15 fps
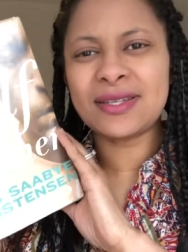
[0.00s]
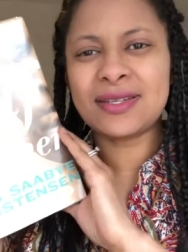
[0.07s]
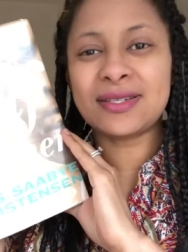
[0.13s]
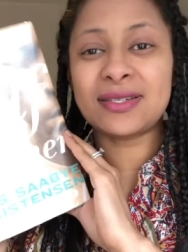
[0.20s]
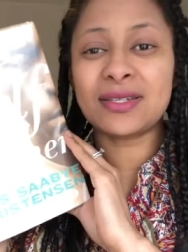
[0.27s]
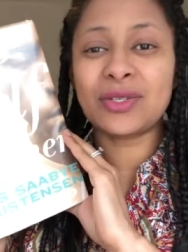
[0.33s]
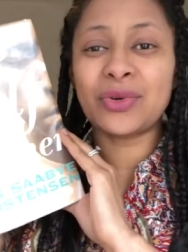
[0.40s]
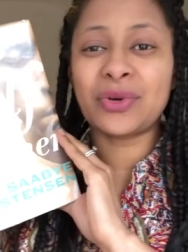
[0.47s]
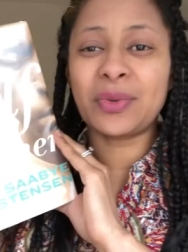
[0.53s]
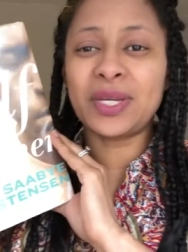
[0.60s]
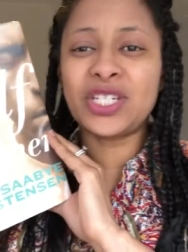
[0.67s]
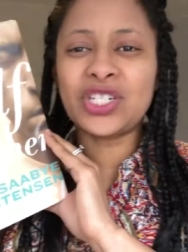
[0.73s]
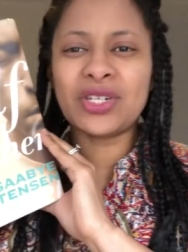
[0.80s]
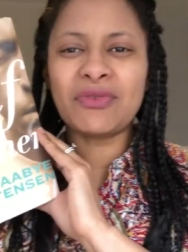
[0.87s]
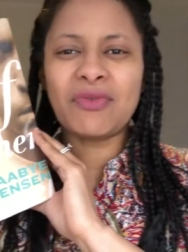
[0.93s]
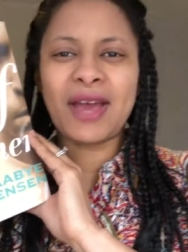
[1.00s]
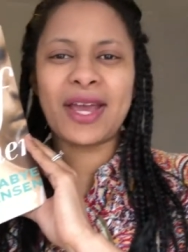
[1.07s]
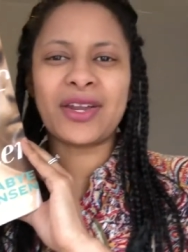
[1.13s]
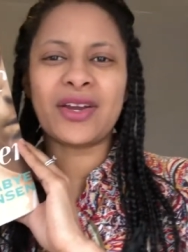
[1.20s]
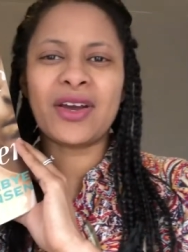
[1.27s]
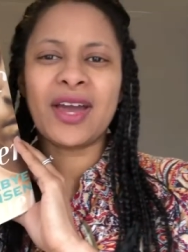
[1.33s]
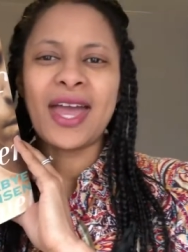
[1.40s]
This is a Norwegian
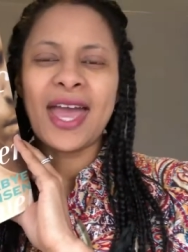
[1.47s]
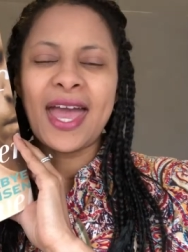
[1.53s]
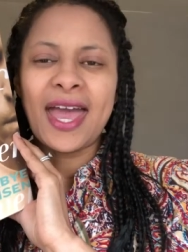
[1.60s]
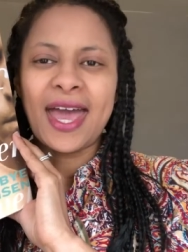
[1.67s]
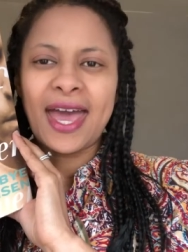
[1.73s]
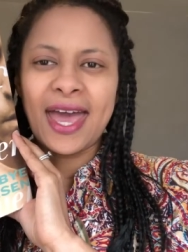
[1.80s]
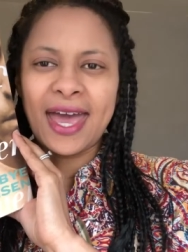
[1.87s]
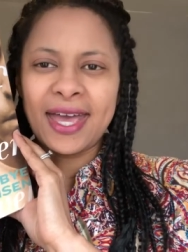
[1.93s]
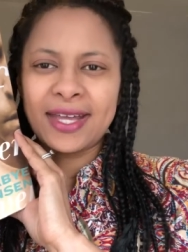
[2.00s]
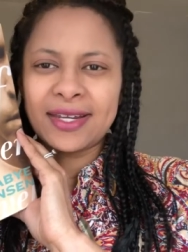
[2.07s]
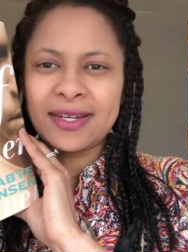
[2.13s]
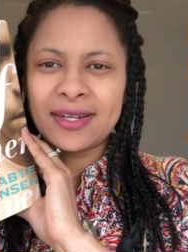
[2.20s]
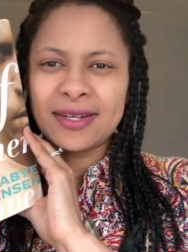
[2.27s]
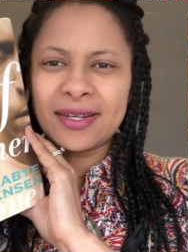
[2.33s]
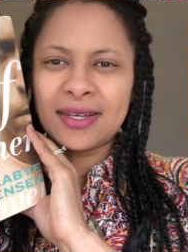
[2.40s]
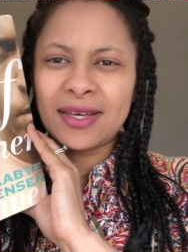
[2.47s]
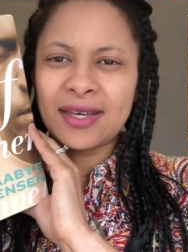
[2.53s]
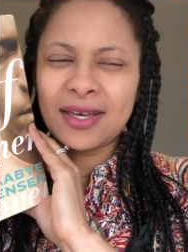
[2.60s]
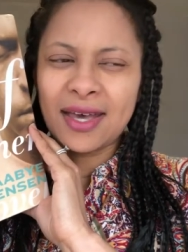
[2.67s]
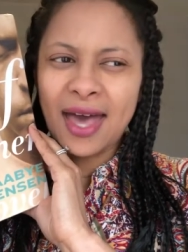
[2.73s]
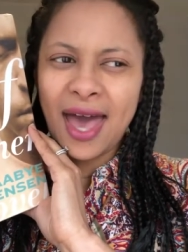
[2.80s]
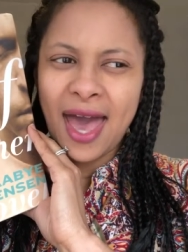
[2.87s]
writer and
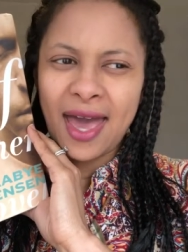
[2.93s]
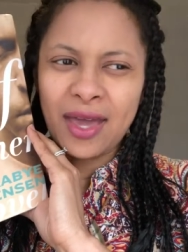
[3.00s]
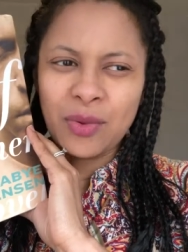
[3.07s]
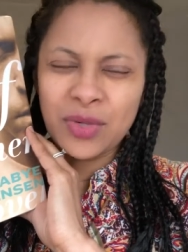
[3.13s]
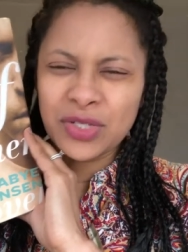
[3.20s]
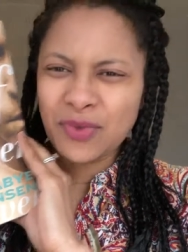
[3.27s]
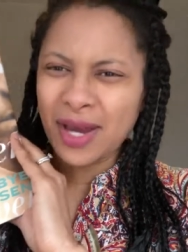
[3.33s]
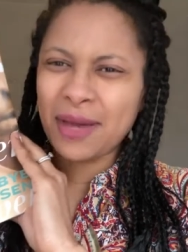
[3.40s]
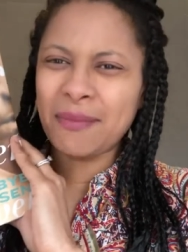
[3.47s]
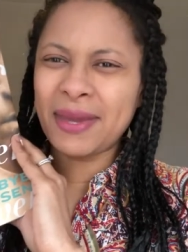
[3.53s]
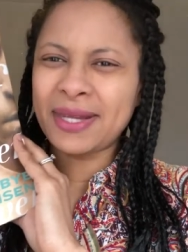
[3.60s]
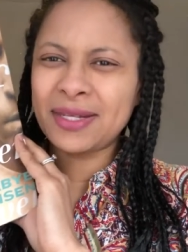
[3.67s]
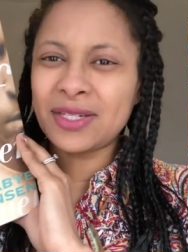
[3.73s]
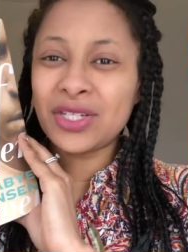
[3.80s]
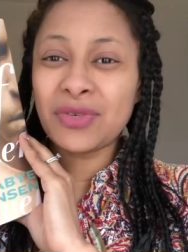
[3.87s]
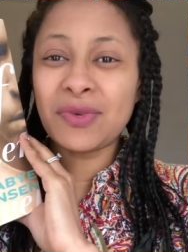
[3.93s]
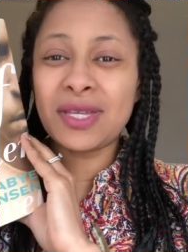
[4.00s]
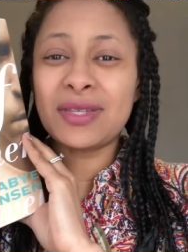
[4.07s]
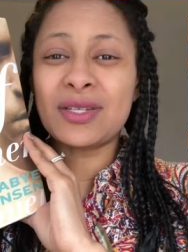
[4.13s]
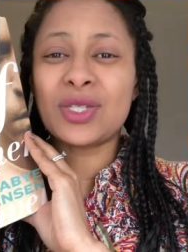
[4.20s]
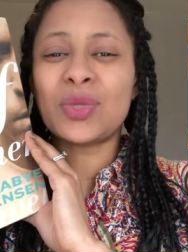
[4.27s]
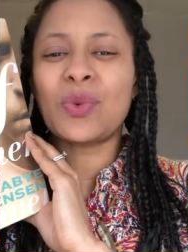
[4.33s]
I was recommended to read
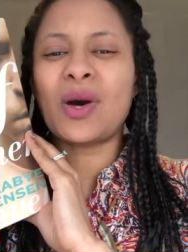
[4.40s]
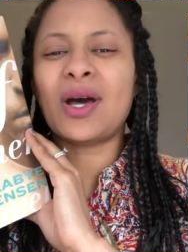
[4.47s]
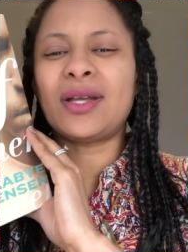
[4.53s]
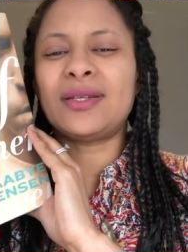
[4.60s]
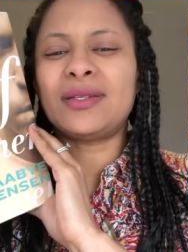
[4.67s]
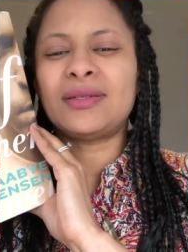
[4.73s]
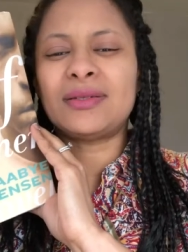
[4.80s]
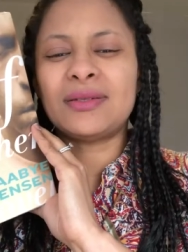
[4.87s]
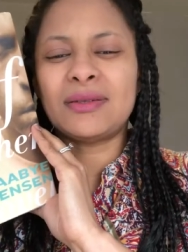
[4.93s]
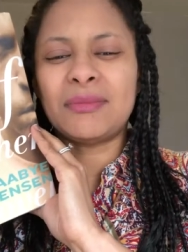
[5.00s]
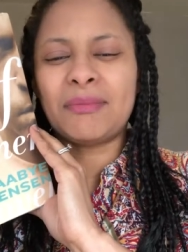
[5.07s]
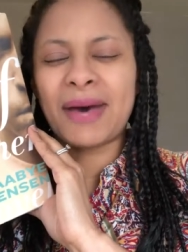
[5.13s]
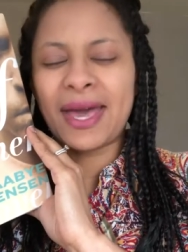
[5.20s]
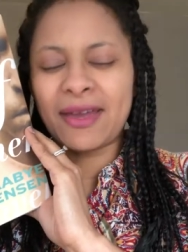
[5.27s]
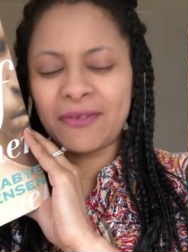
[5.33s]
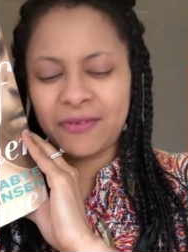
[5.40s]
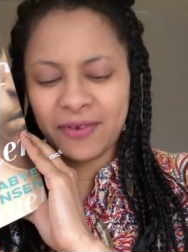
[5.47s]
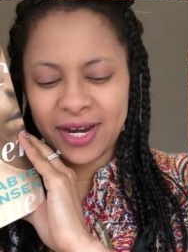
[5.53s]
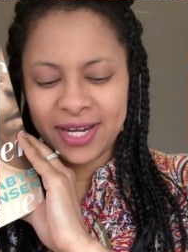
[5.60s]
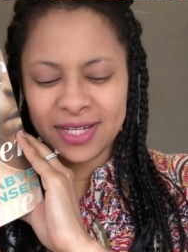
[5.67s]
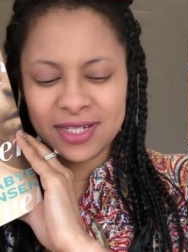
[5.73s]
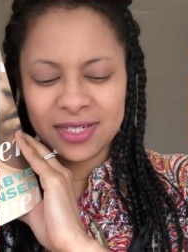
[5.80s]
this one by a
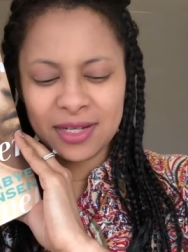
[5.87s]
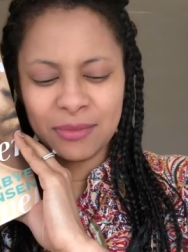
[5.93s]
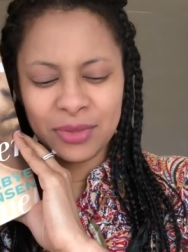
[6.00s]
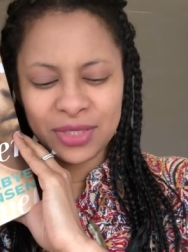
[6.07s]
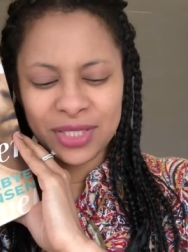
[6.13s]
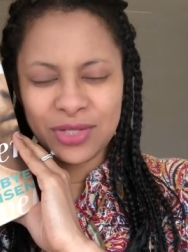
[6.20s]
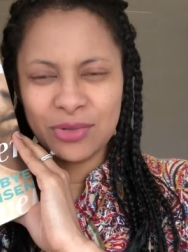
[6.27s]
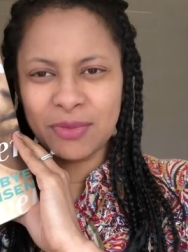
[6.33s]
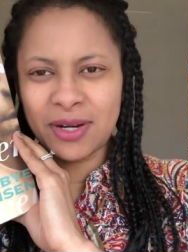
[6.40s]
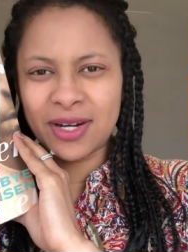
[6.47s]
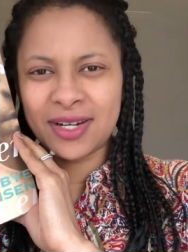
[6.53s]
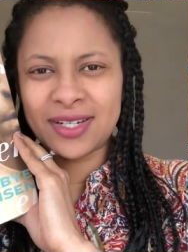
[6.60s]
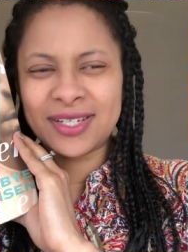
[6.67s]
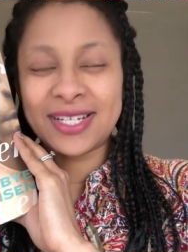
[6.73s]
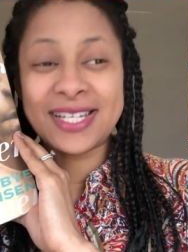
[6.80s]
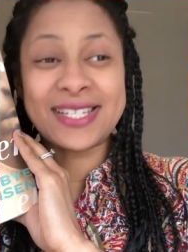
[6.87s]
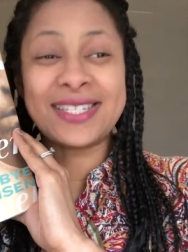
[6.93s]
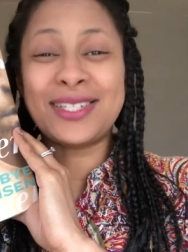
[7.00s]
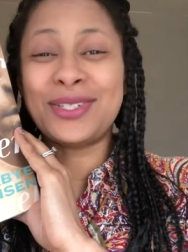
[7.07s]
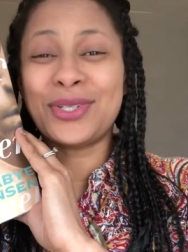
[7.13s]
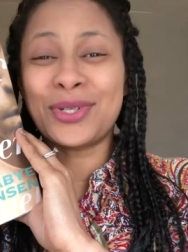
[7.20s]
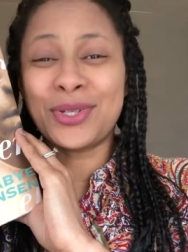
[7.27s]
friend, a booktuber. I
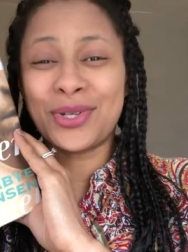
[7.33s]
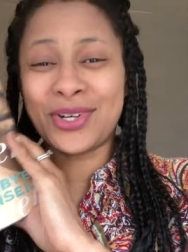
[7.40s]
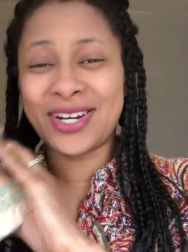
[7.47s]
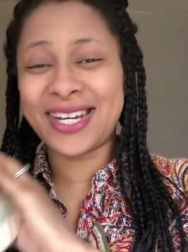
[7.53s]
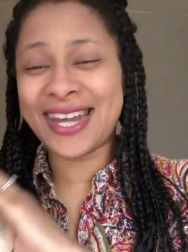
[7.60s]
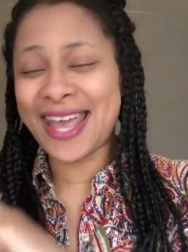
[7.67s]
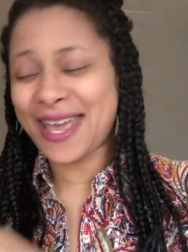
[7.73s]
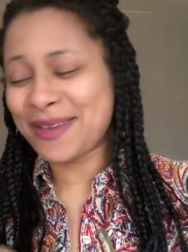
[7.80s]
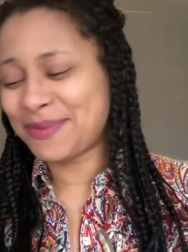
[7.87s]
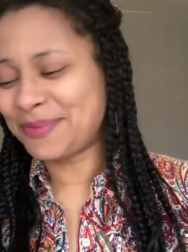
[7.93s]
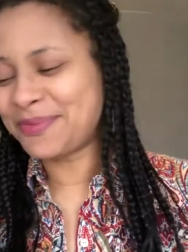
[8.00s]
still don't know her name.